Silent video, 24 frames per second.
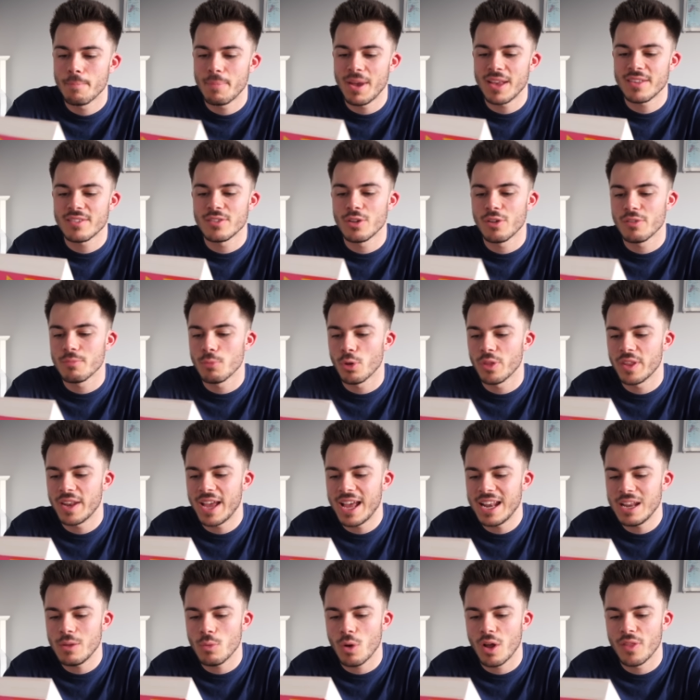Bess knows more than
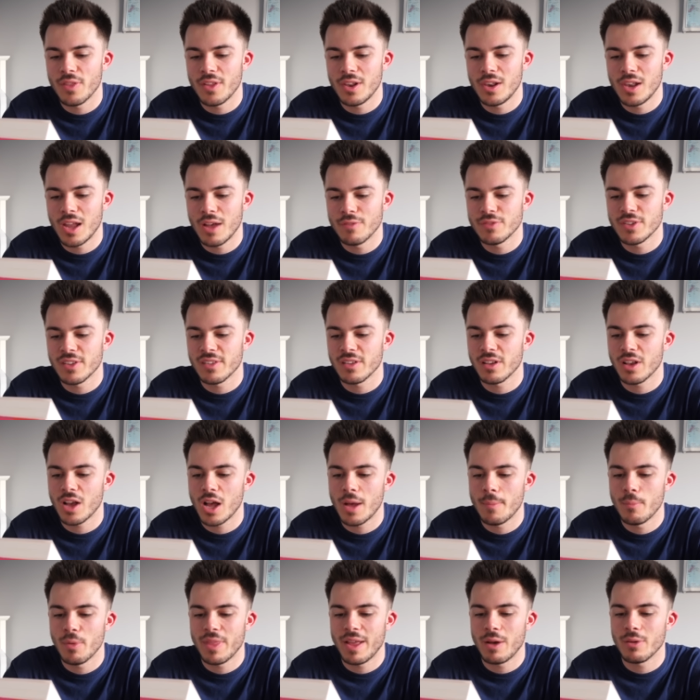anyone that love doesn't
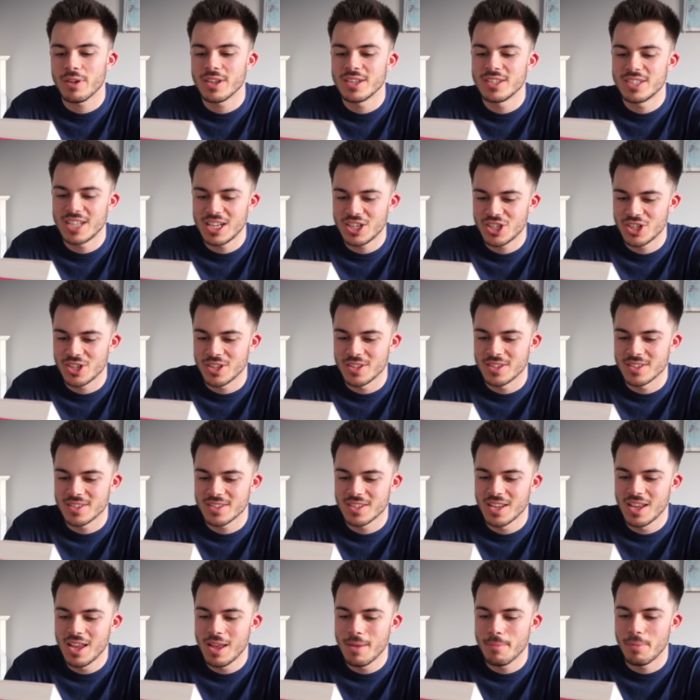come without
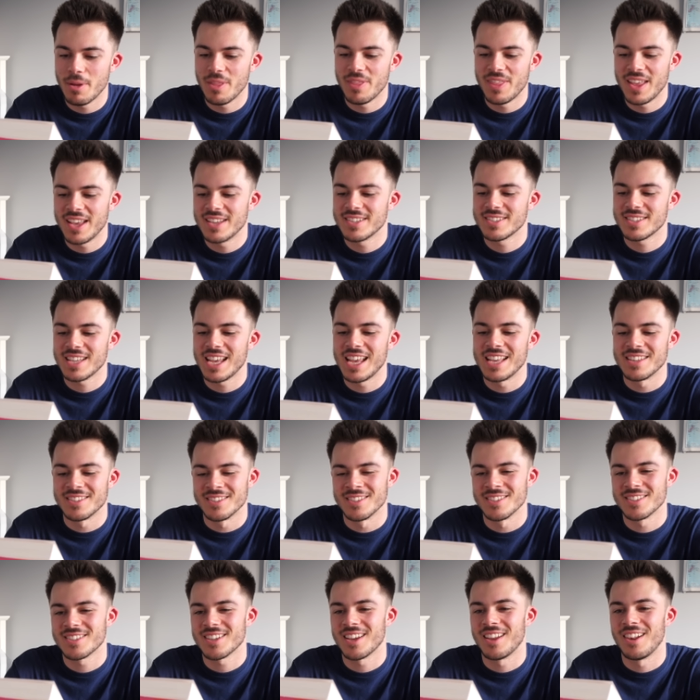conditions, but this
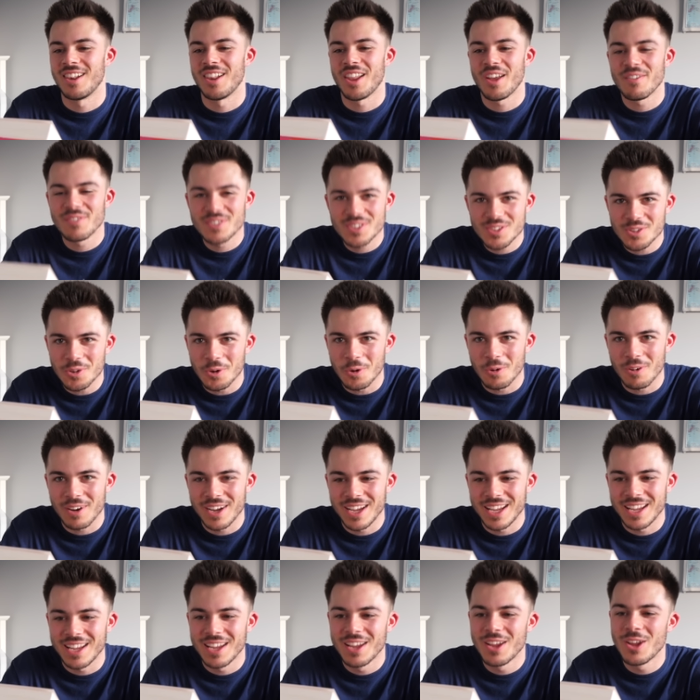isn't a love
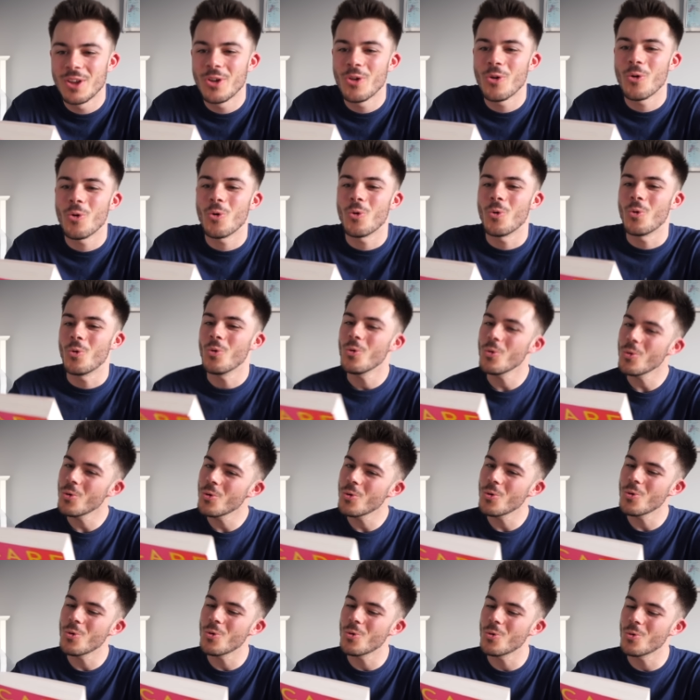story.
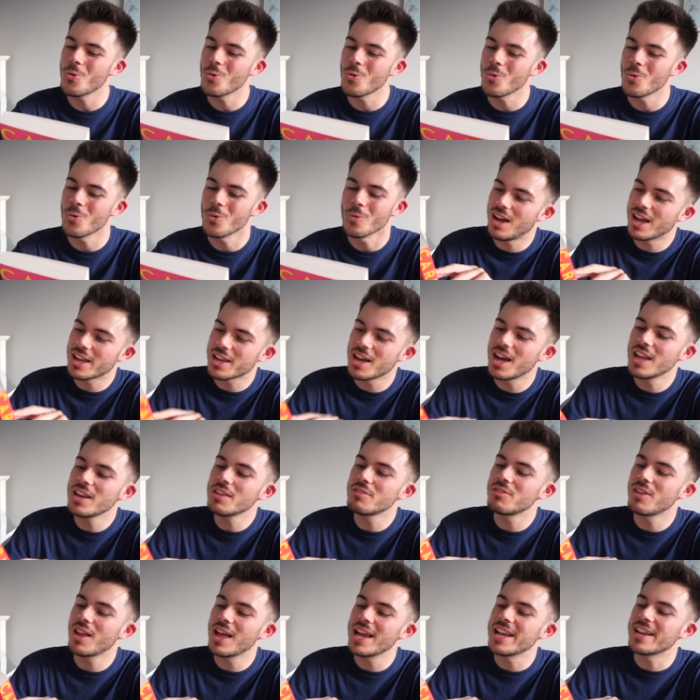Ooh. I kind
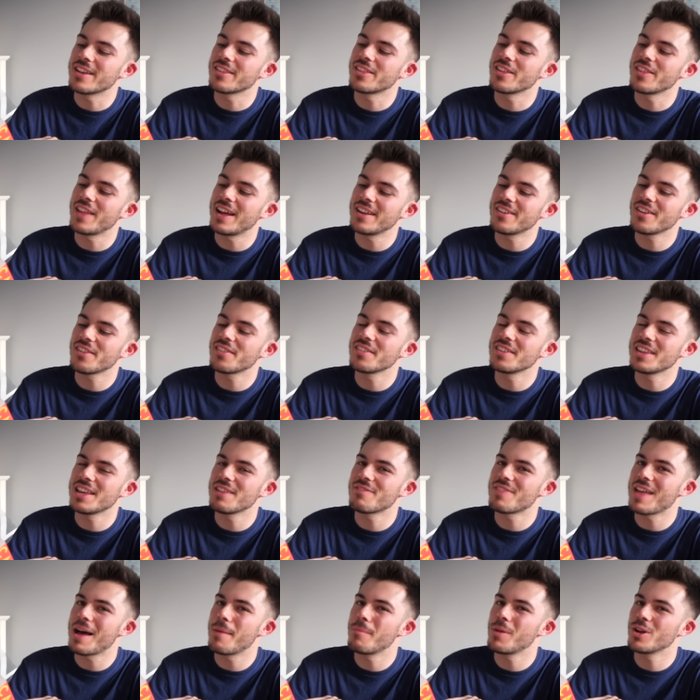of like that that doesn't
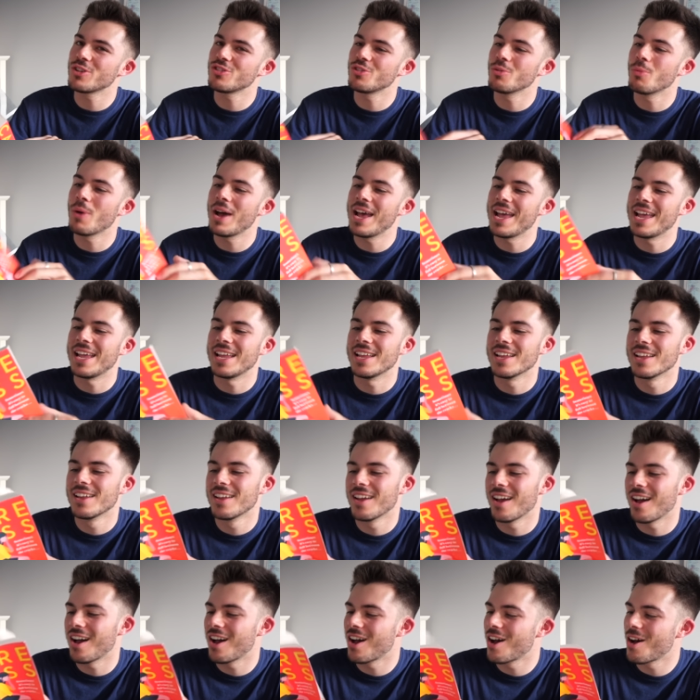give that much away.
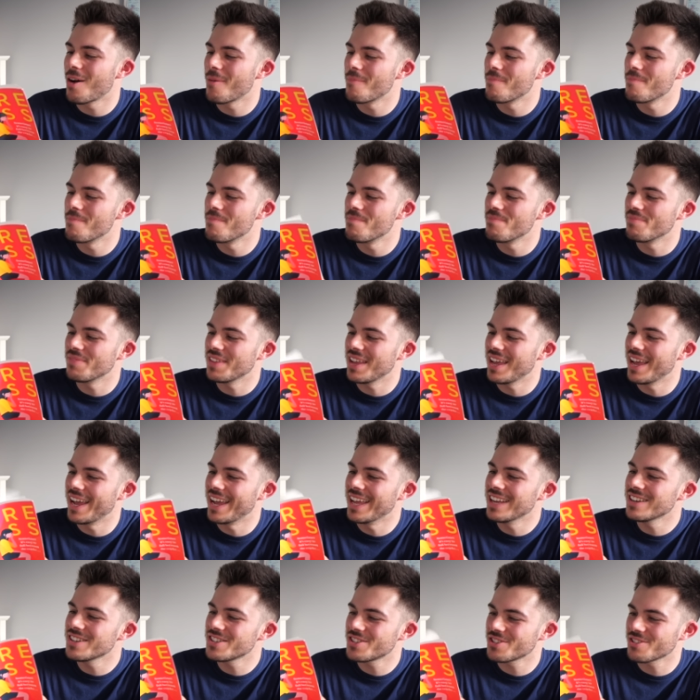Um,
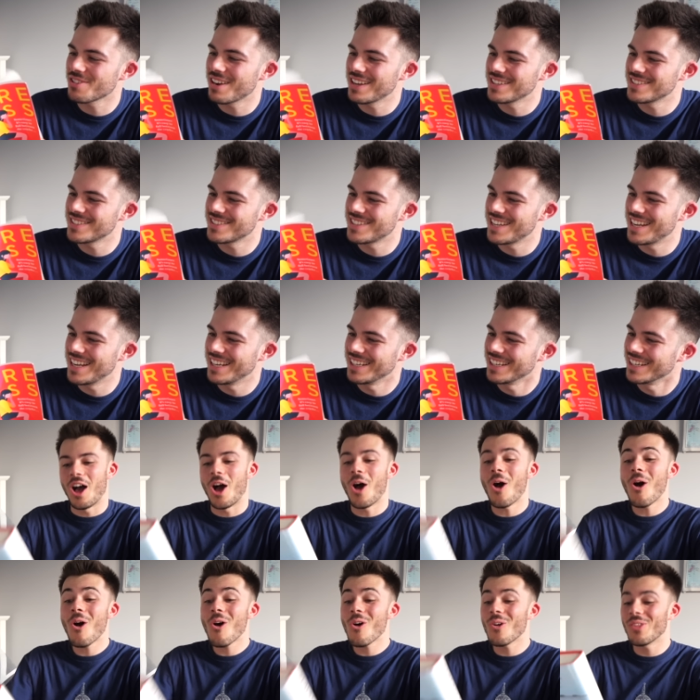Interesting.
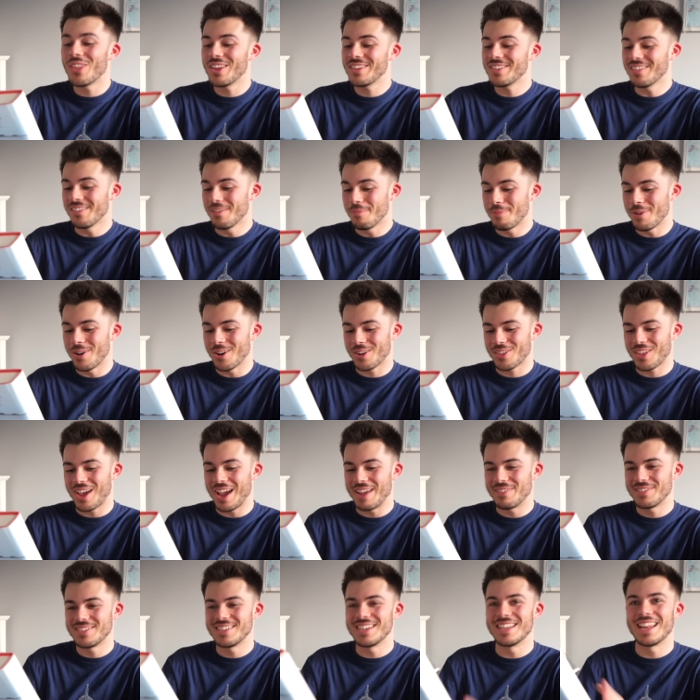Oh, this is a book that
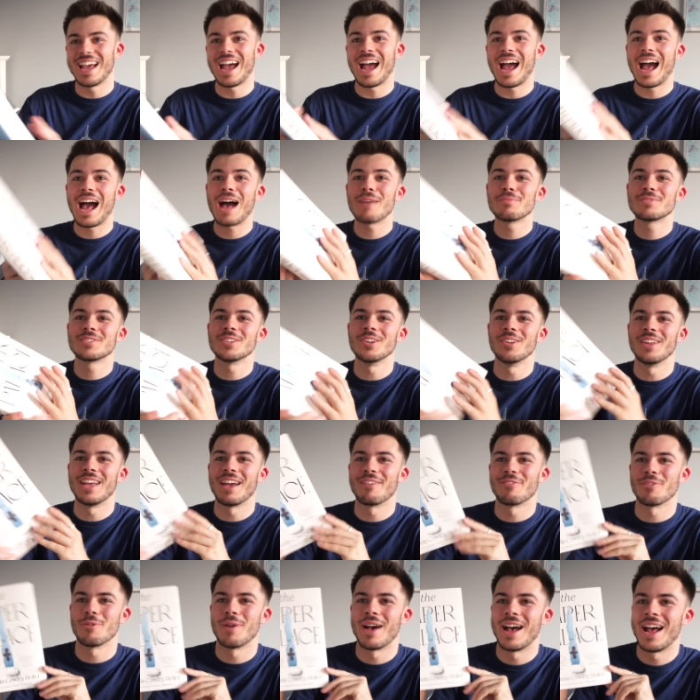I've seen absolutely
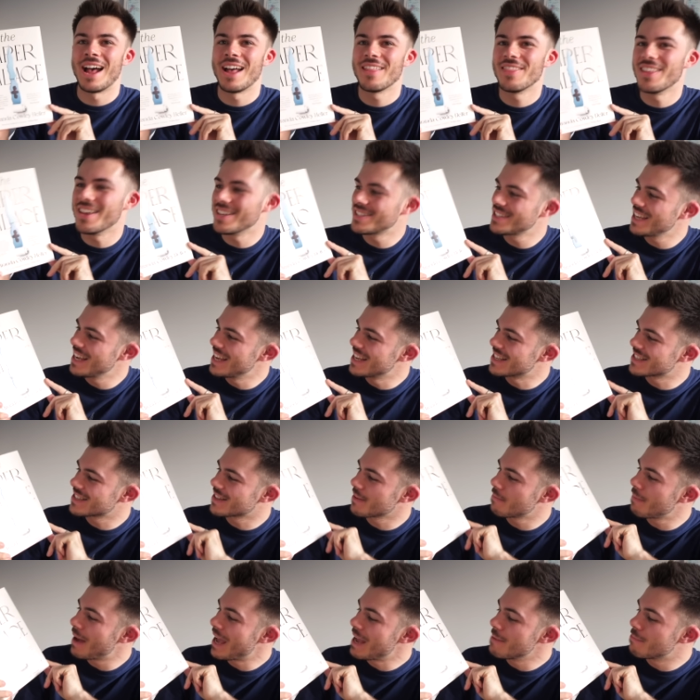everywhere. This is
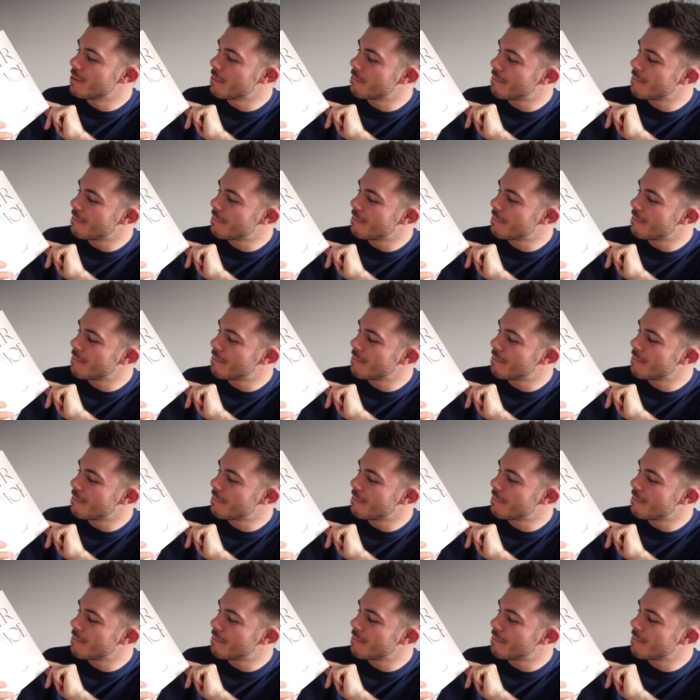The Paper